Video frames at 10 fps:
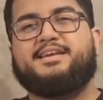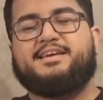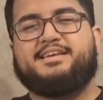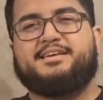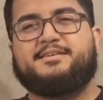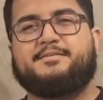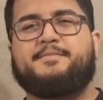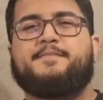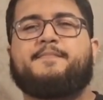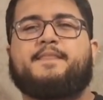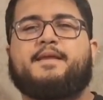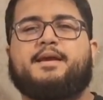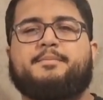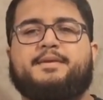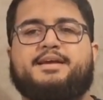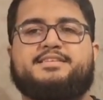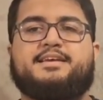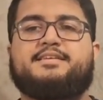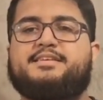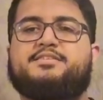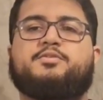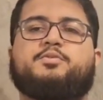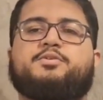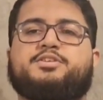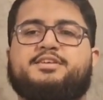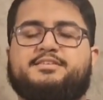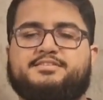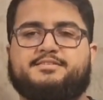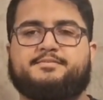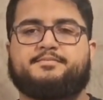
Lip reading: Key and place it in this Google Sheets.